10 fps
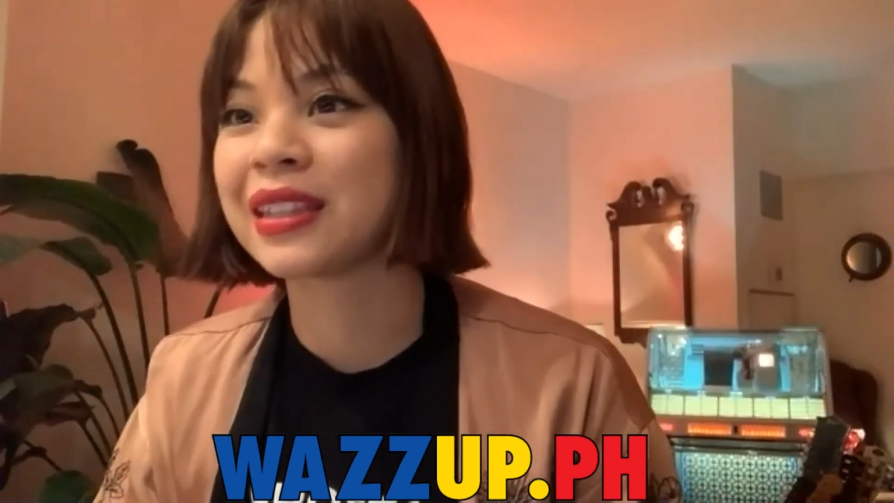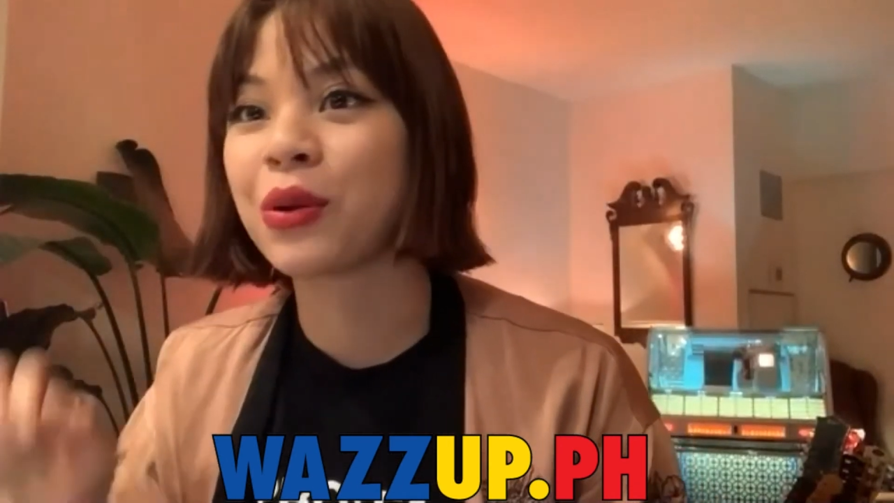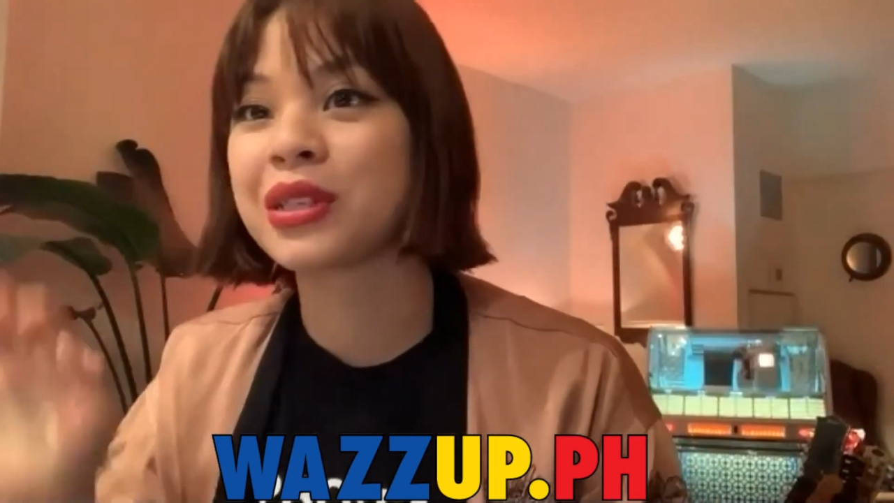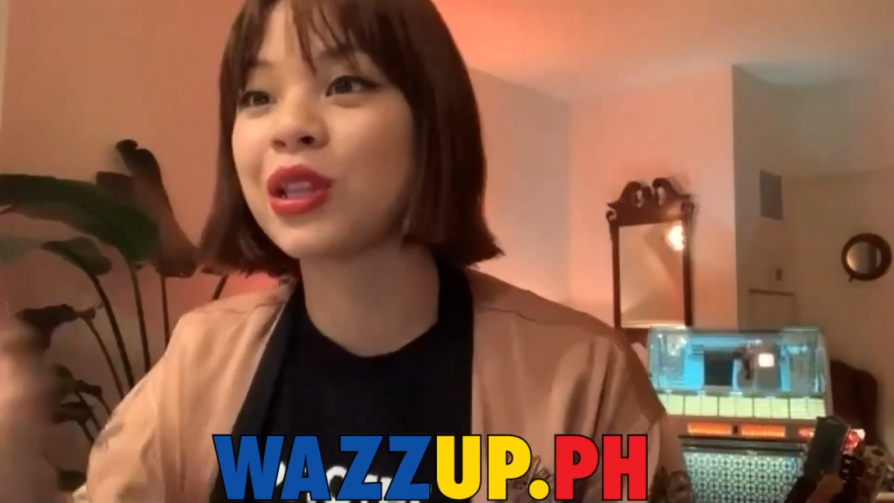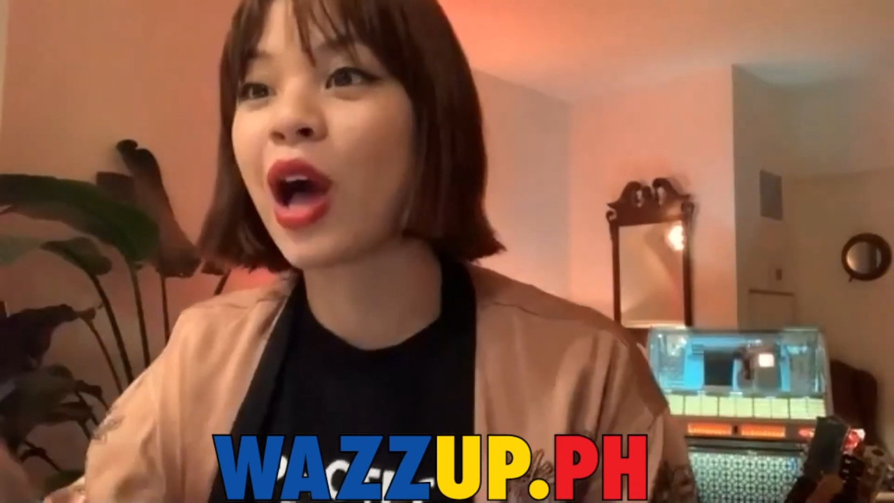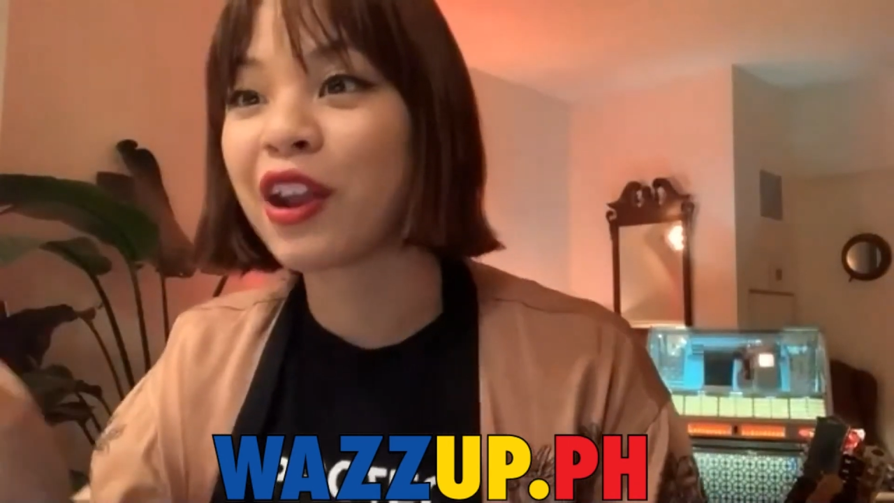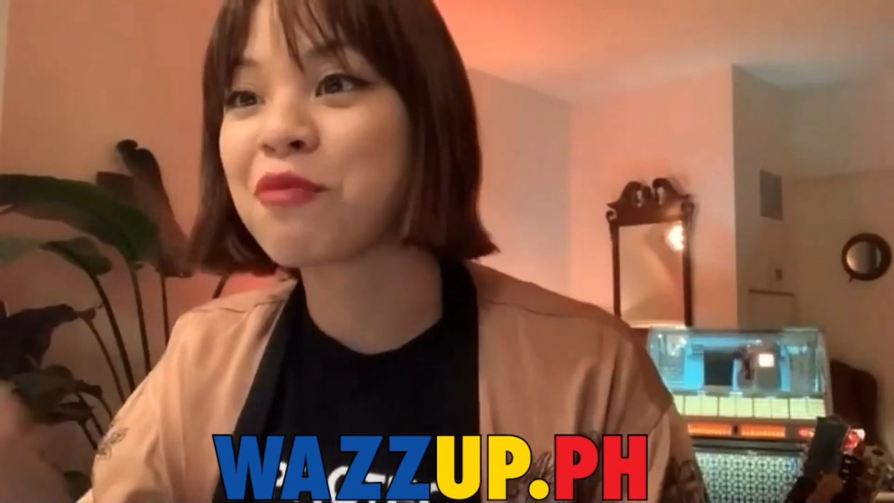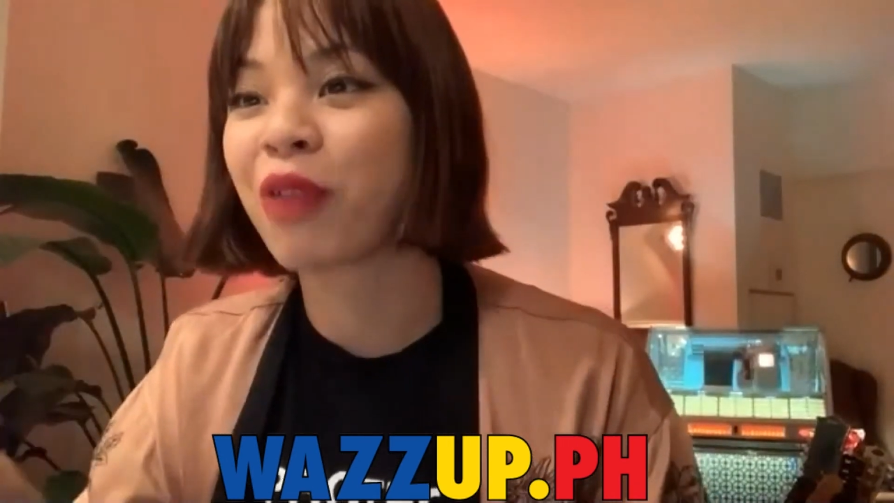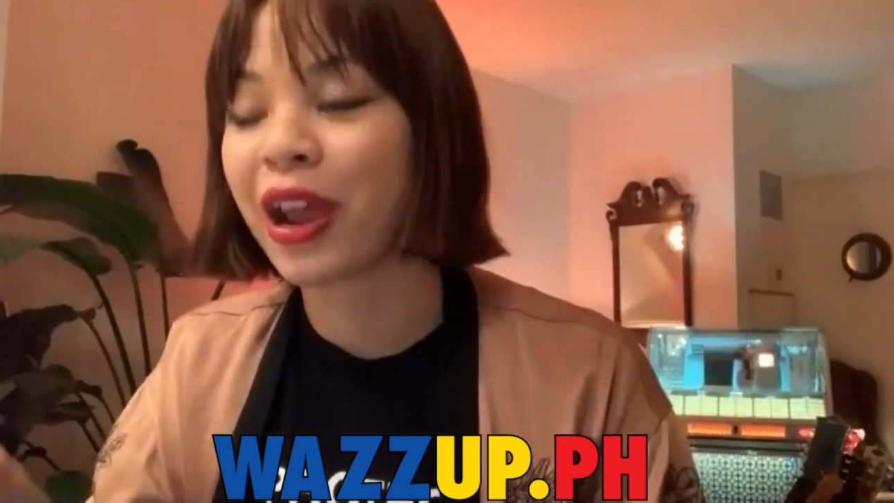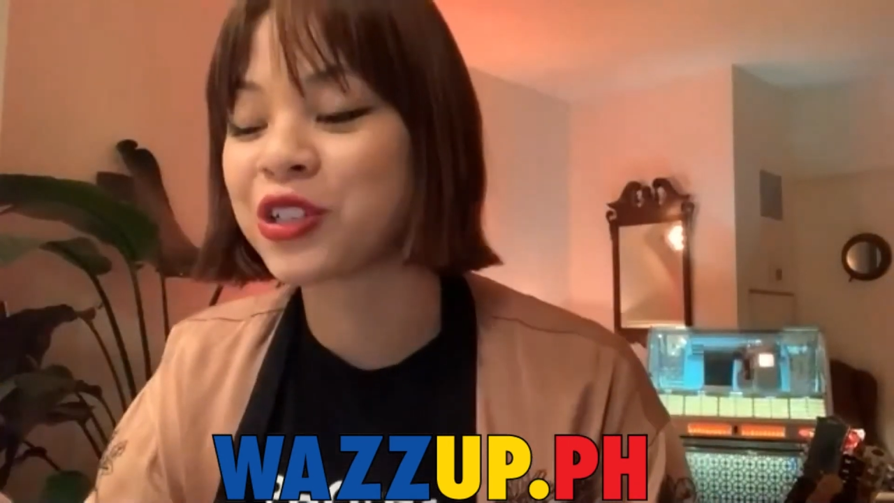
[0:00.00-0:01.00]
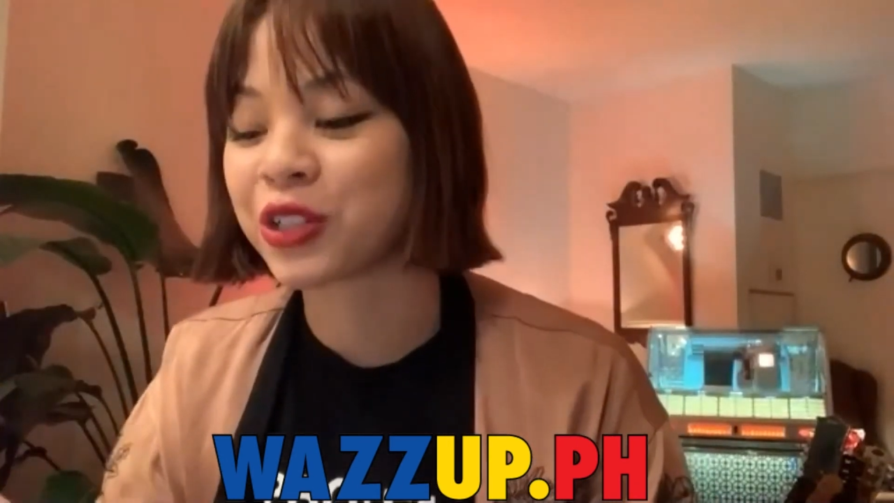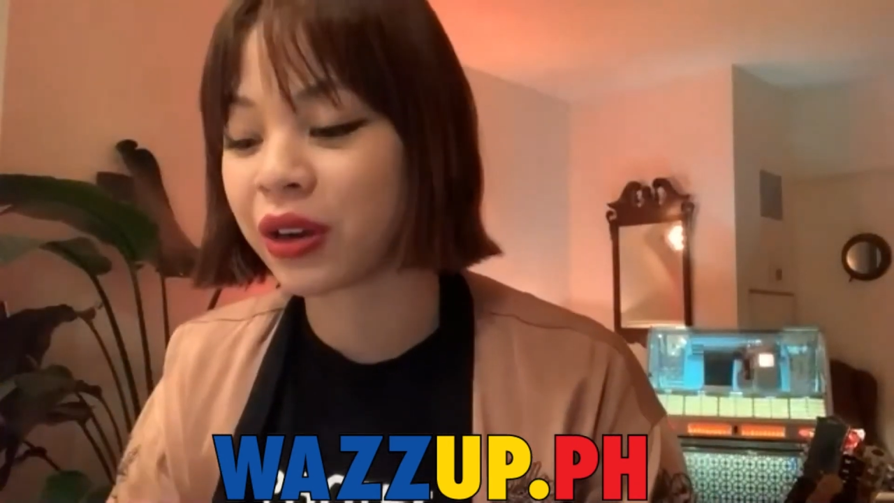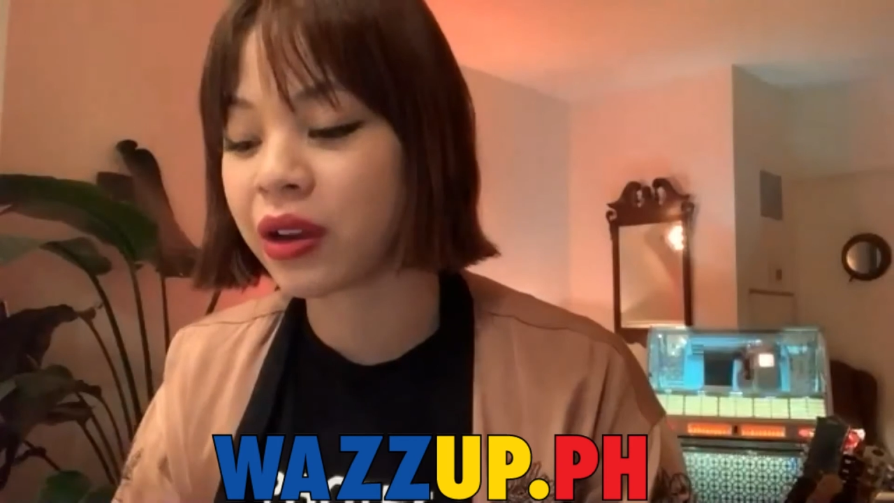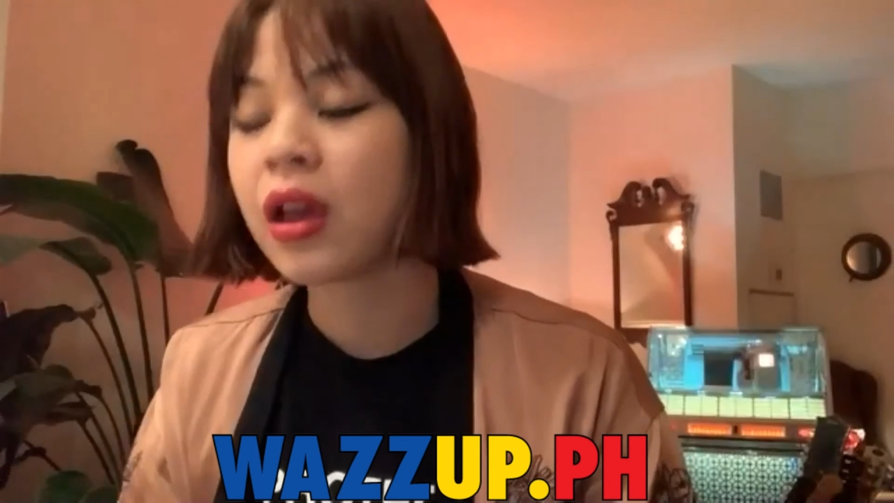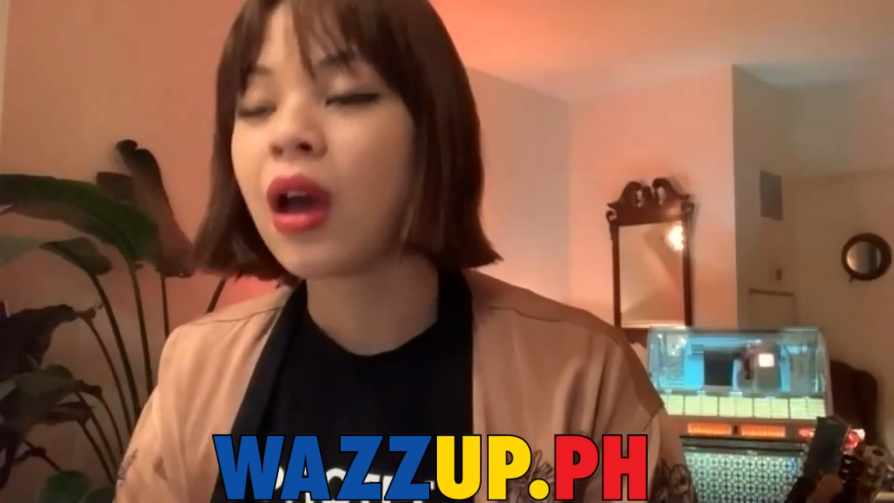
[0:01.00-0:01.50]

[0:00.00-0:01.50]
there was a lot of pressure.